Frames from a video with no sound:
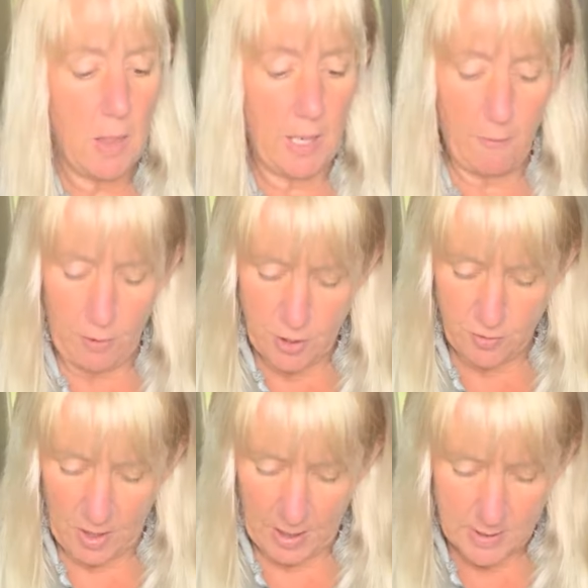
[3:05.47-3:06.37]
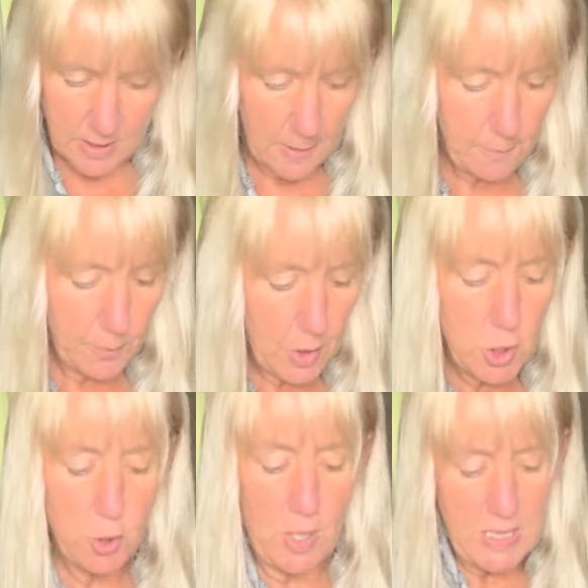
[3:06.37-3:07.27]
like French fries.
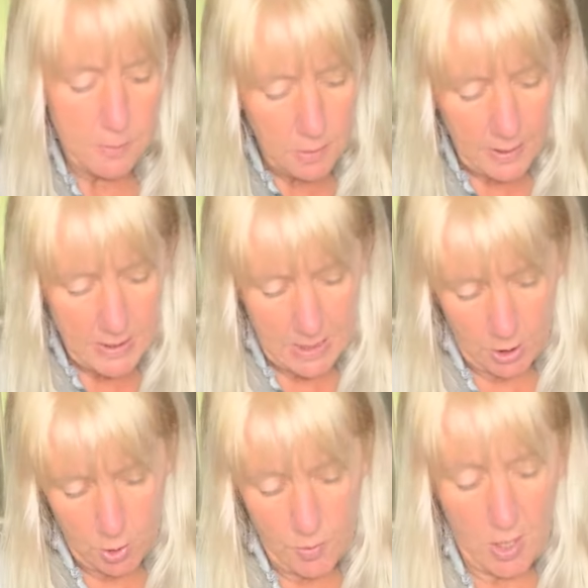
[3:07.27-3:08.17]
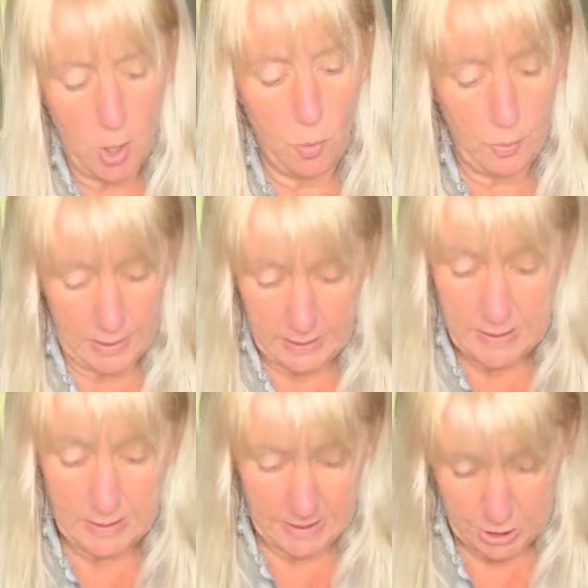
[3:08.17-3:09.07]
Trust me when I tell you they are really
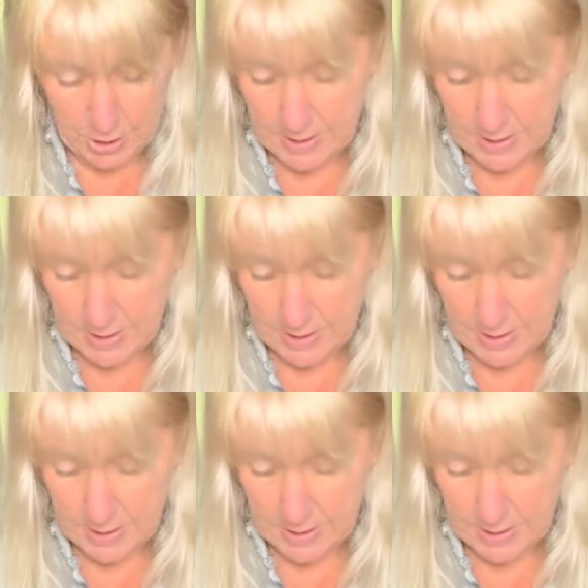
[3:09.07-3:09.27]
delicious.